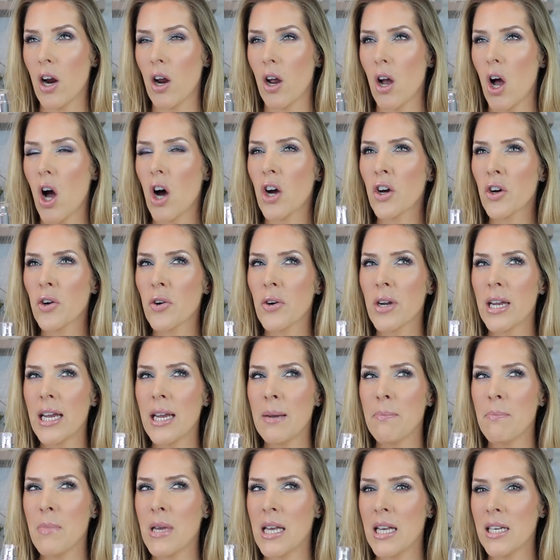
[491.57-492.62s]

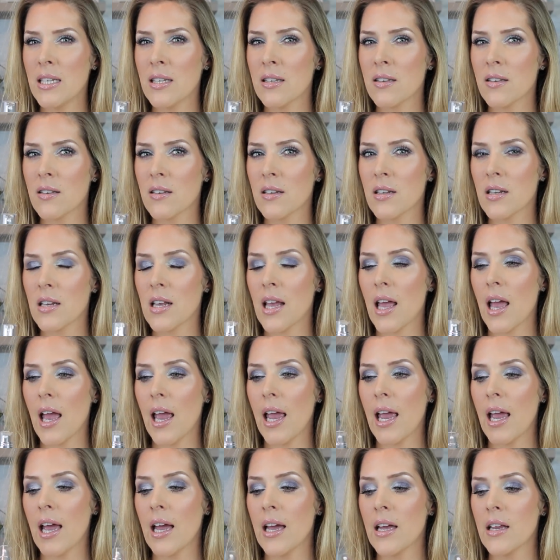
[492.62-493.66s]
Hungary Mist
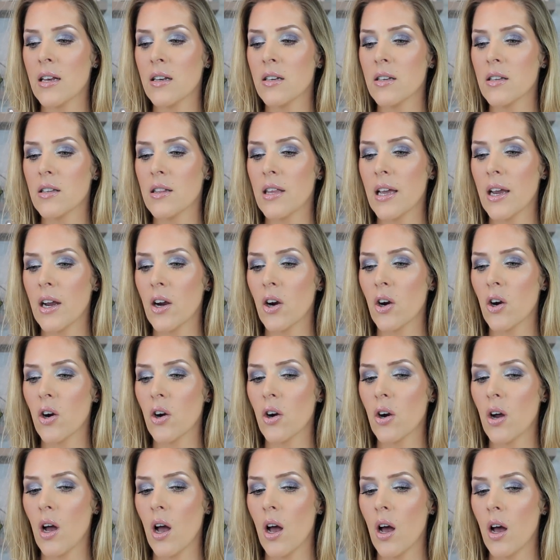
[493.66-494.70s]
and
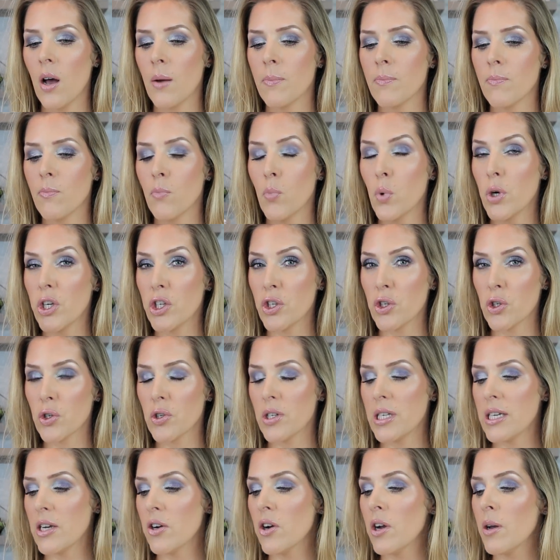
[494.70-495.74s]
their um, moisture
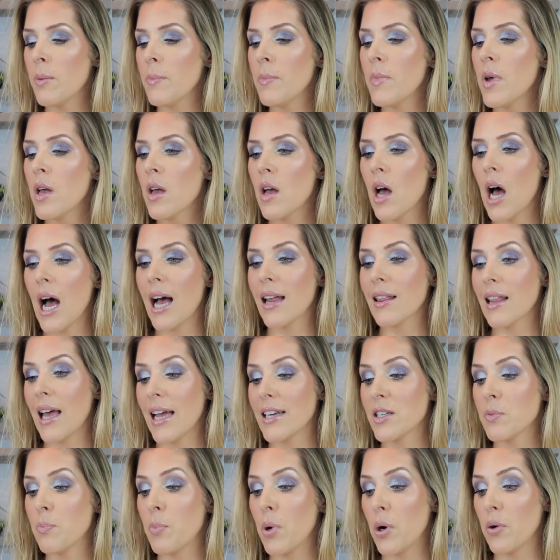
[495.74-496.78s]
serum. I
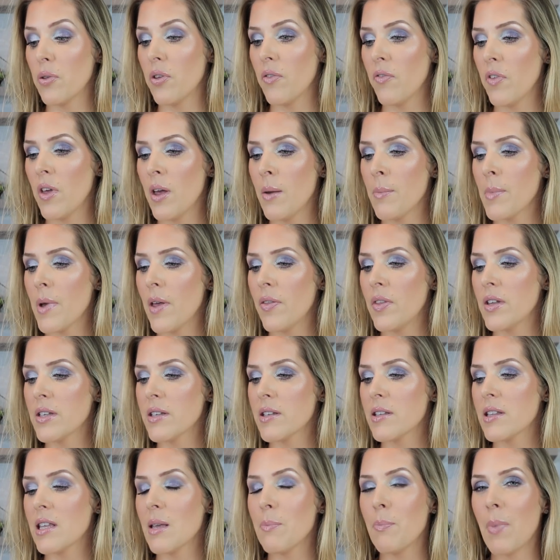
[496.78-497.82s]
liked both of them, and this
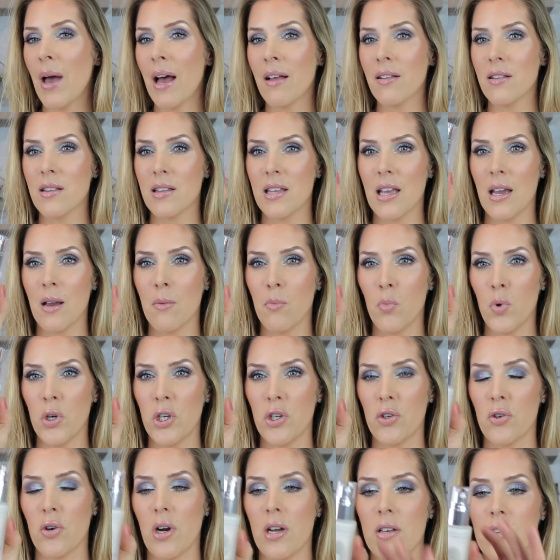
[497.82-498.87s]
is the Balancing
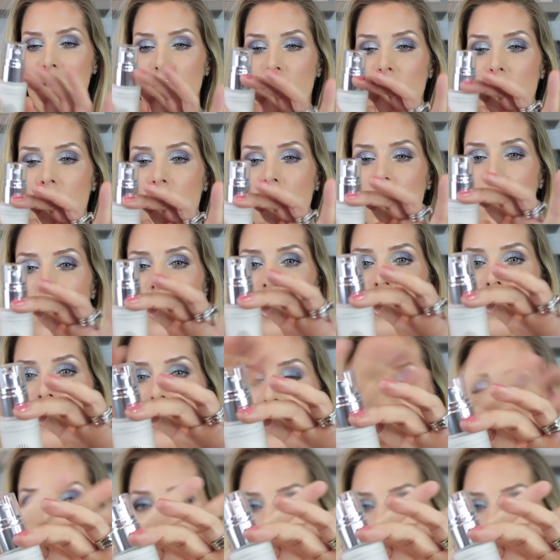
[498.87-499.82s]
Moisturizer. So